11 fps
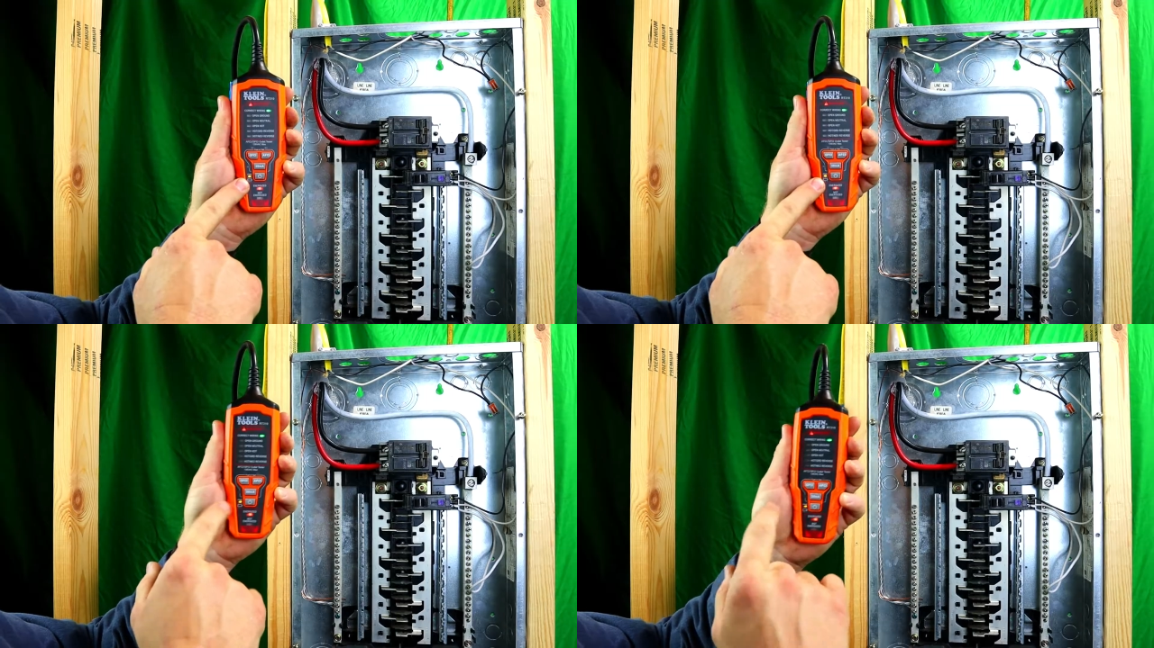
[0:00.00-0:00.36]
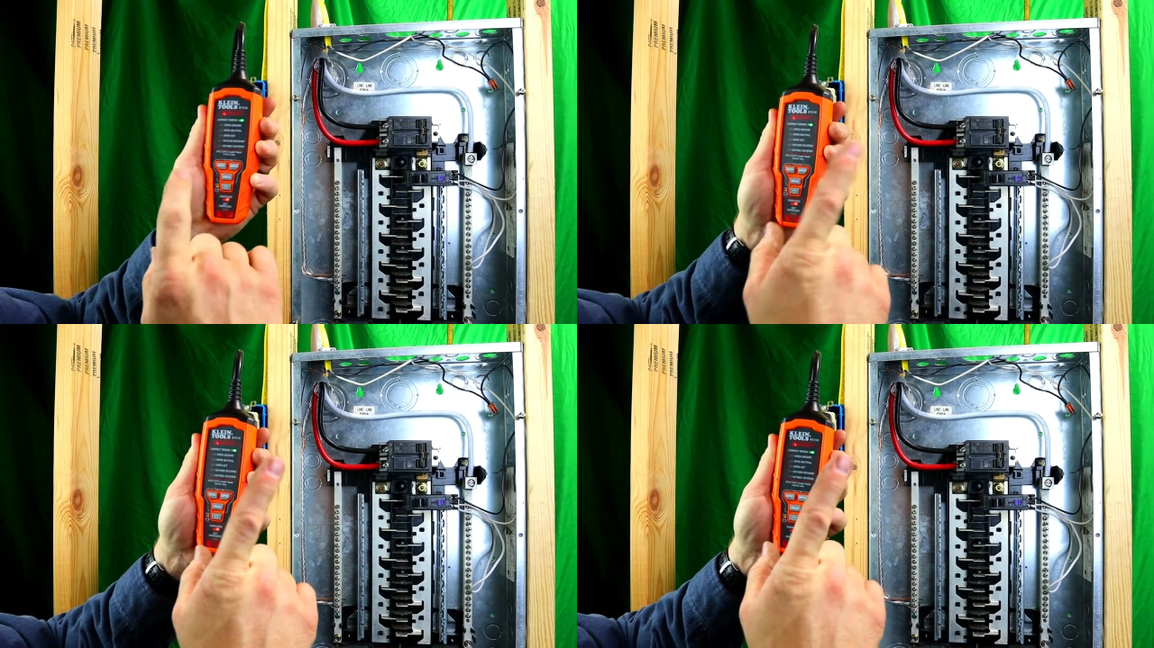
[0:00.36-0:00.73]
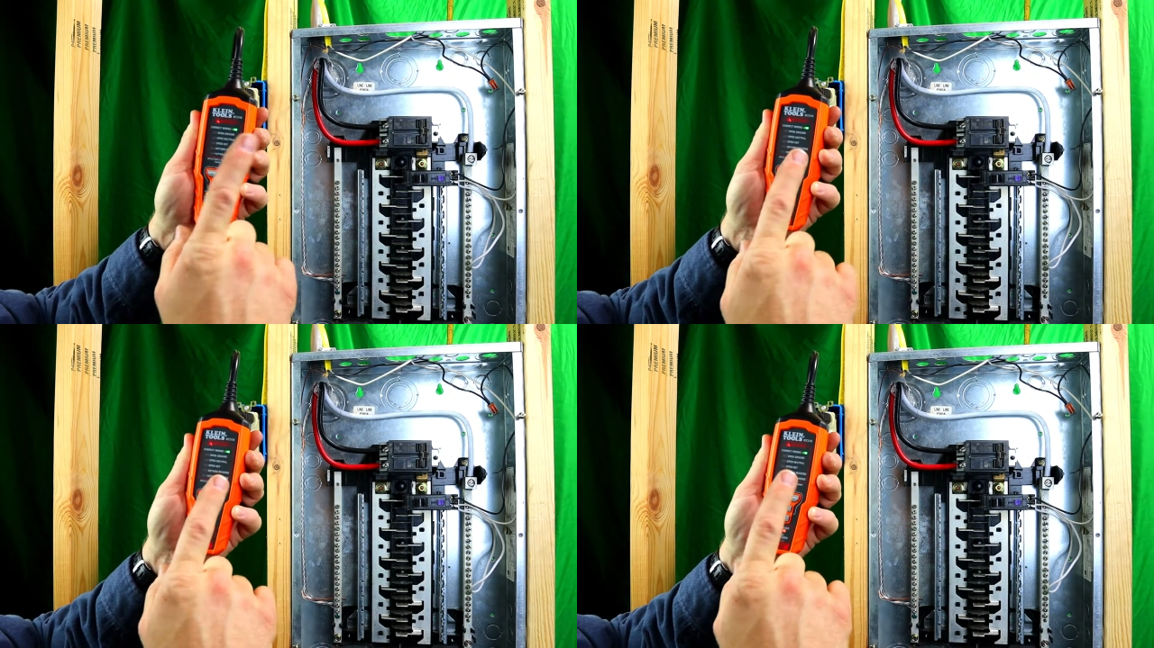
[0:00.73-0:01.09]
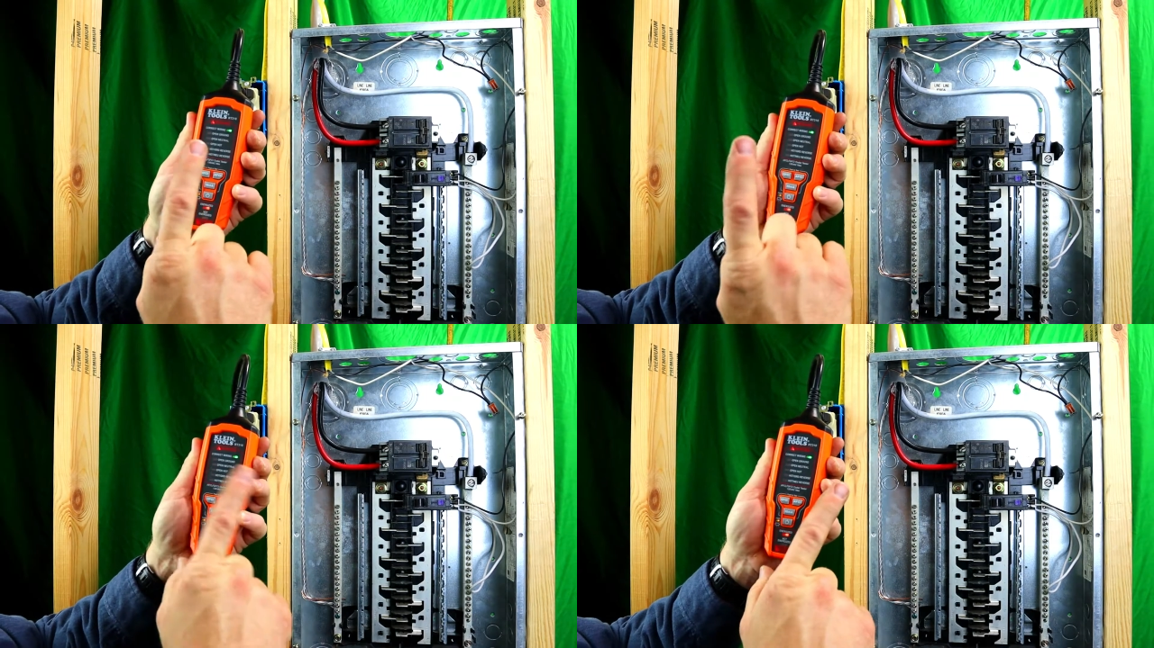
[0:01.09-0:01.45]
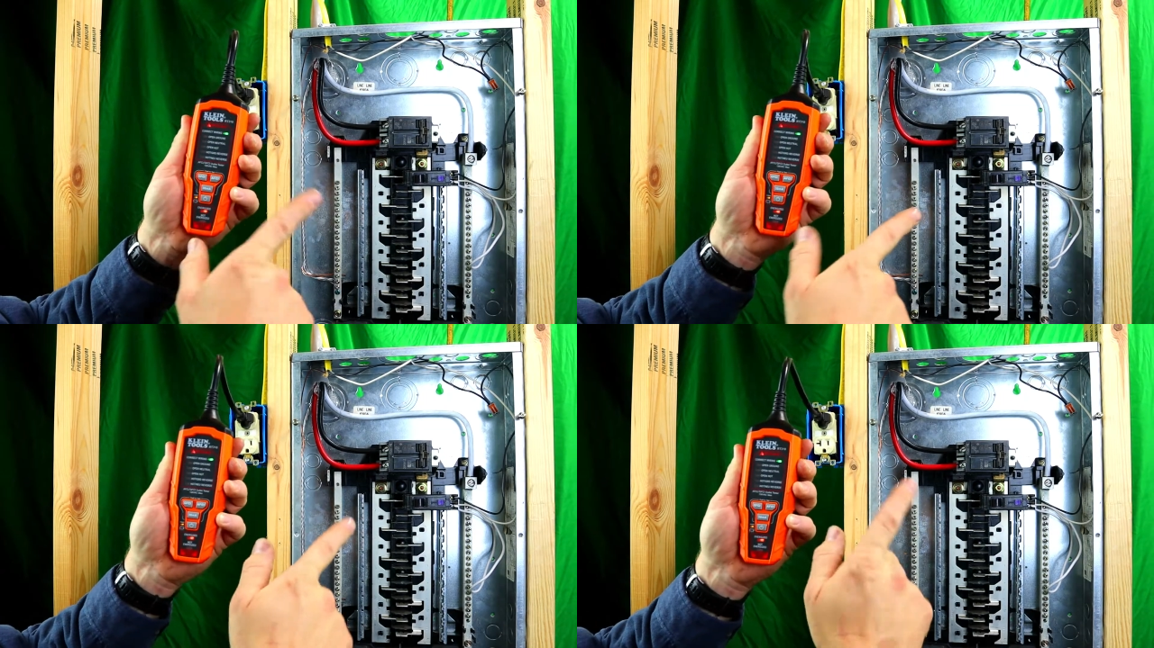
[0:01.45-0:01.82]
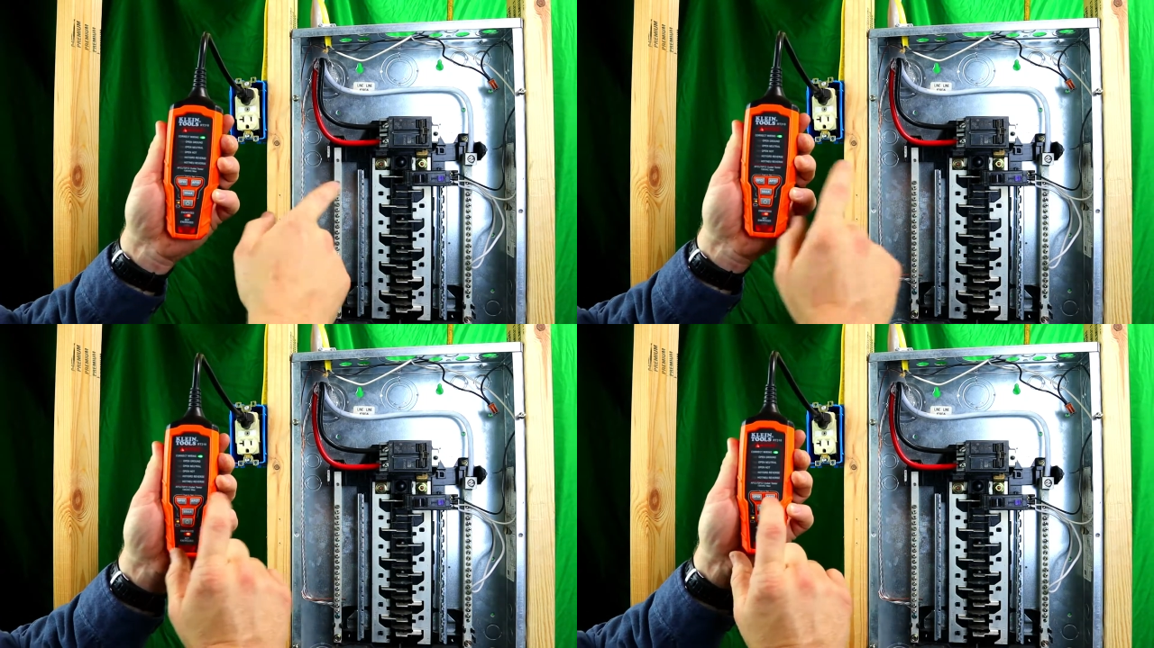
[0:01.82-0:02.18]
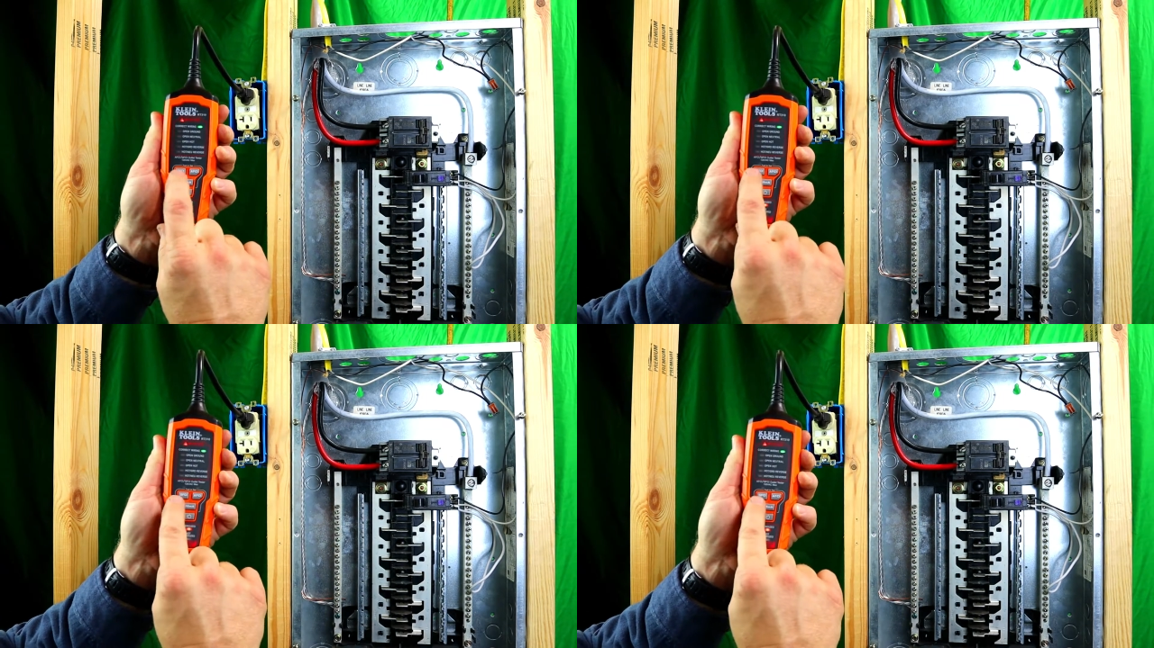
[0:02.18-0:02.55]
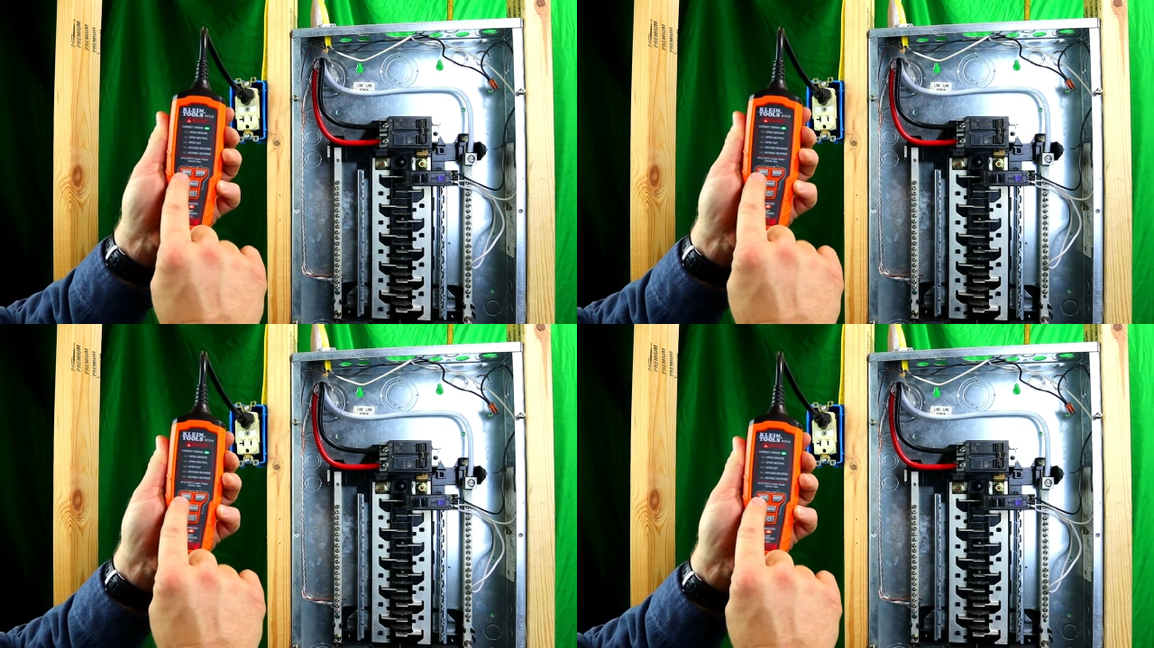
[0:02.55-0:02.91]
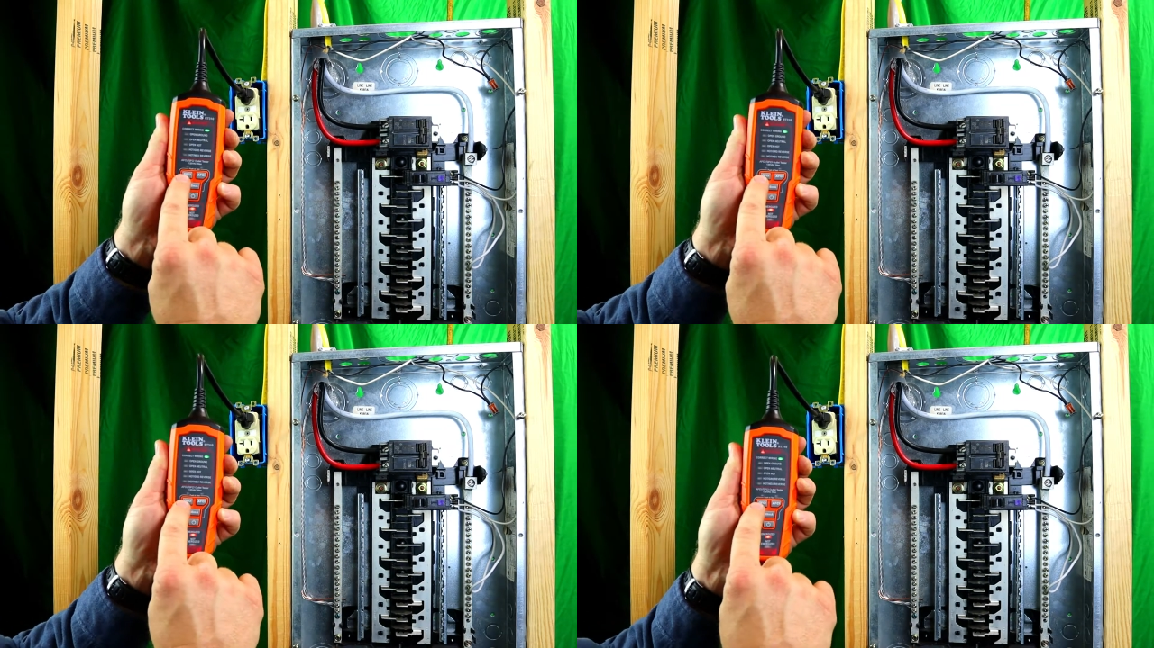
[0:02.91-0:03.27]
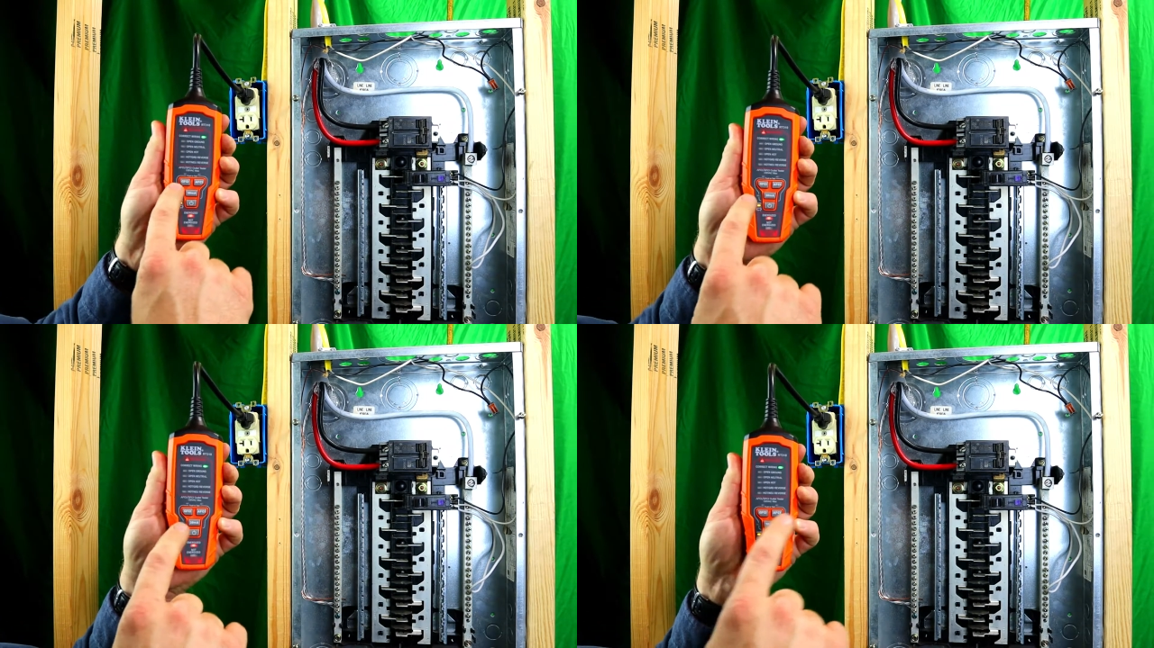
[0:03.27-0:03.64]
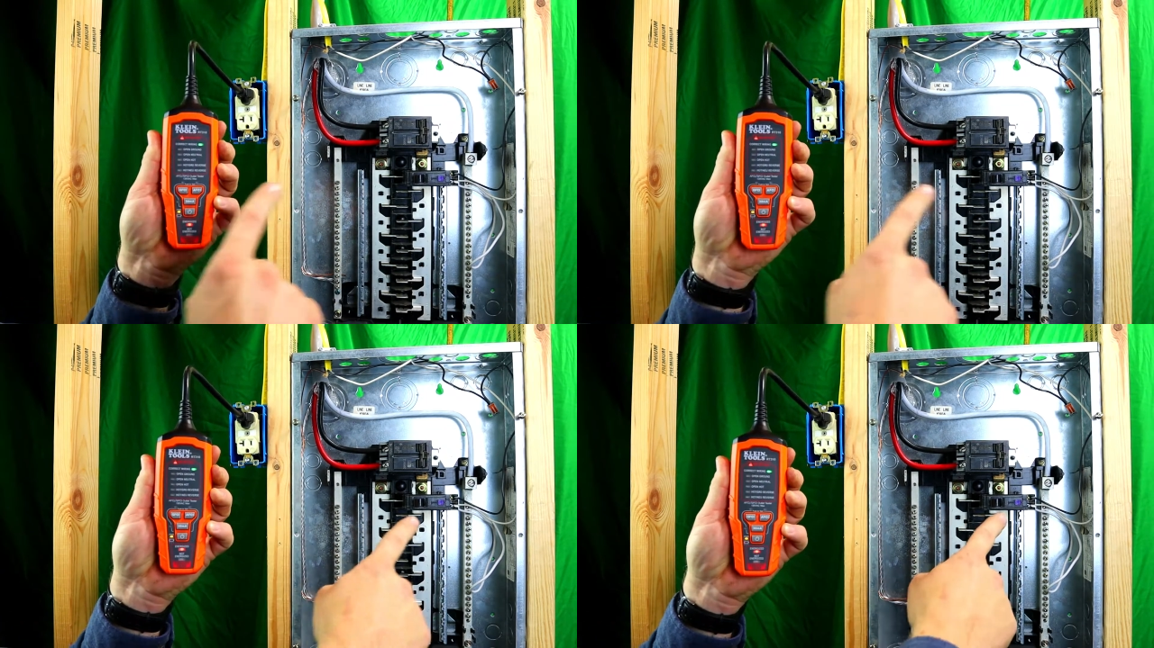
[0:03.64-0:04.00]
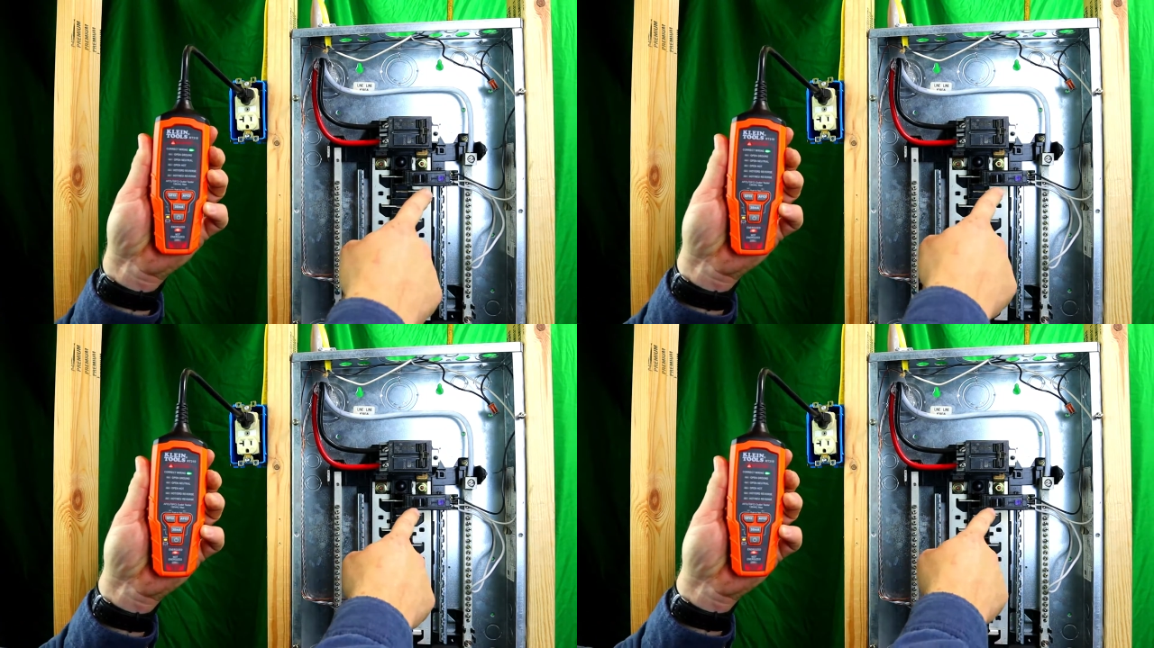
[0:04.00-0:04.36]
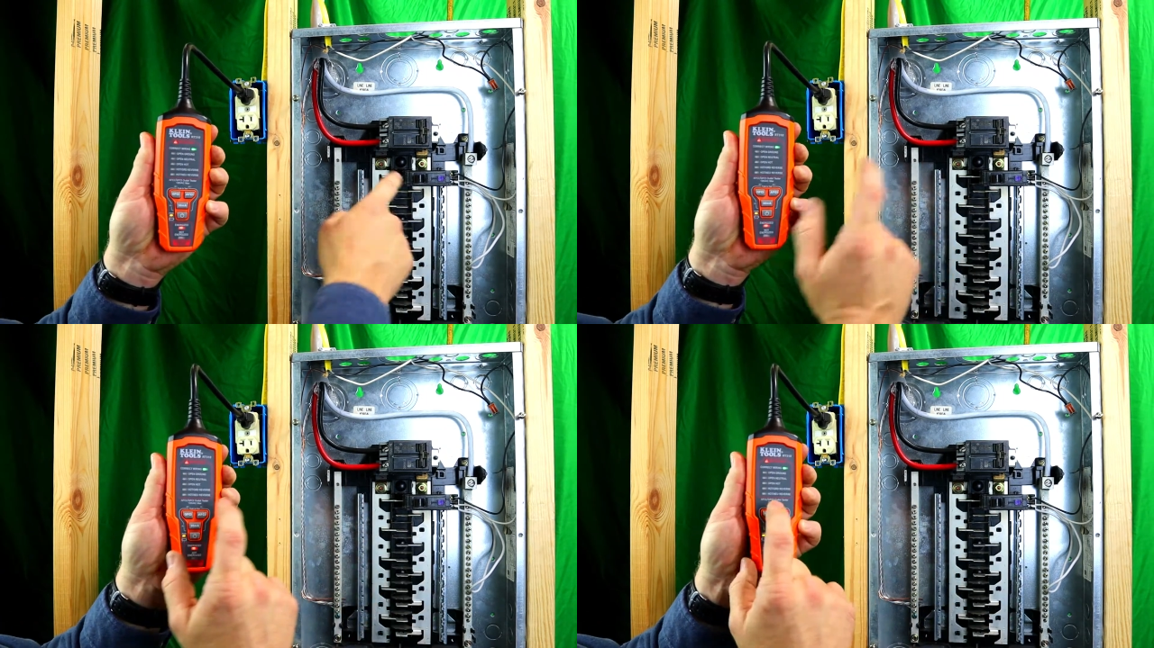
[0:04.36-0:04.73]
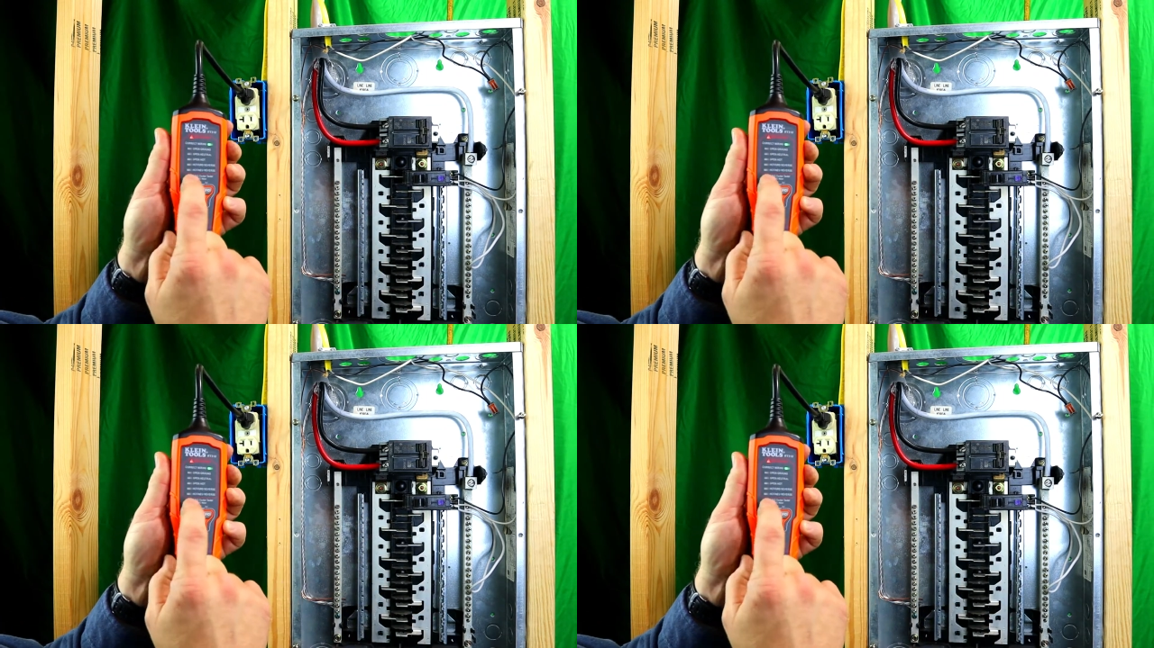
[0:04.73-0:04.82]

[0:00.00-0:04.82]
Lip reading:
Nobody's mouth can be seen.